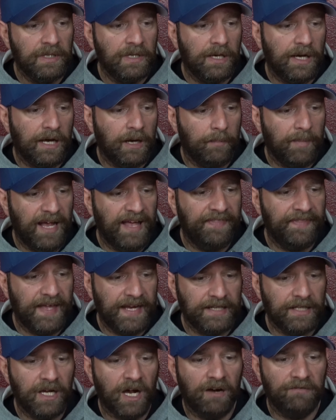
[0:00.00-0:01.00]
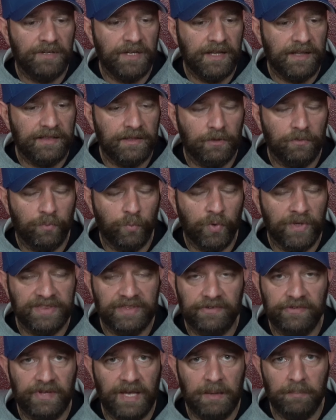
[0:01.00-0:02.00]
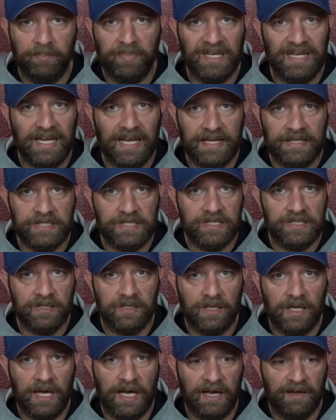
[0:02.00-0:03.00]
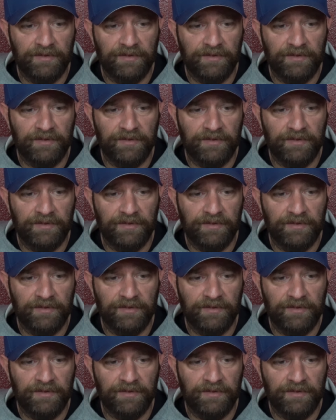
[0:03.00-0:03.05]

um, and then covered it the, with the same PS15